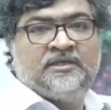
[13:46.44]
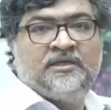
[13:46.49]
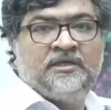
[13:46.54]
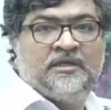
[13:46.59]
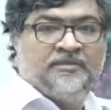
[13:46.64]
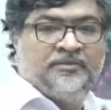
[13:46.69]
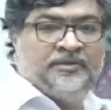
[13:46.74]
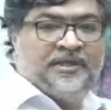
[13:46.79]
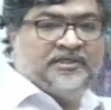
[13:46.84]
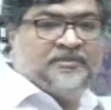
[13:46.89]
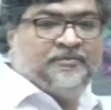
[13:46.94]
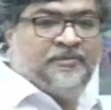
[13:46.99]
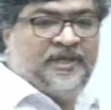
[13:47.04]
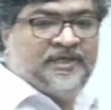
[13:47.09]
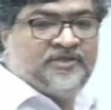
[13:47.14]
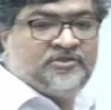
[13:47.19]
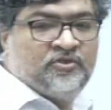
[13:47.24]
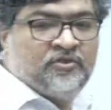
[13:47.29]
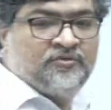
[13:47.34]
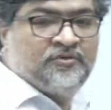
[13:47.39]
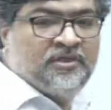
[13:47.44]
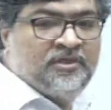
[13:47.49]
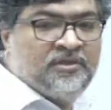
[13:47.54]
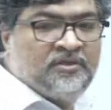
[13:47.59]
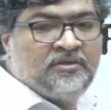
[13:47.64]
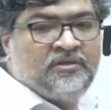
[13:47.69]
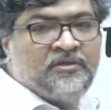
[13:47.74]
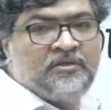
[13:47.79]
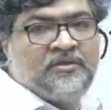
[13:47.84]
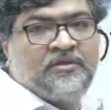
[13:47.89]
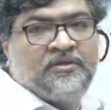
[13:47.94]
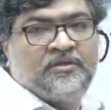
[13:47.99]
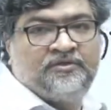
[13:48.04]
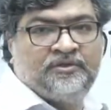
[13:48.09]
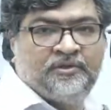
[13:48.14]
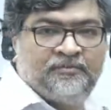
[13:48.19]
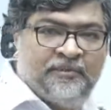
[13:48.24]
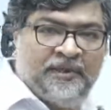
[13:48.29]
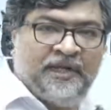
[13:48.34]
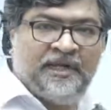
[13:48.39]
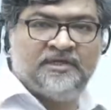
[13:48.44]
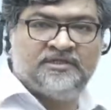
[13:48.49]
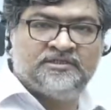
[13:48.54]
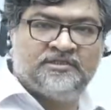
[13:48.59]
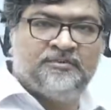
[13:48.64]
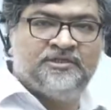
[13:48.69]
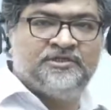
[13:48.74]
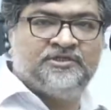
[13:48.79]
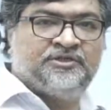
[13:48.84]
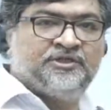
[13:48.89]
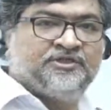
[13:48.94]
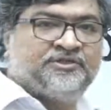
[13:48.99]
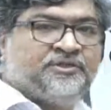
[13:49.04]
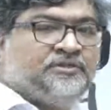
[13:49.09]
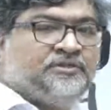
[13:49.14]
that is based on the plants and vegetation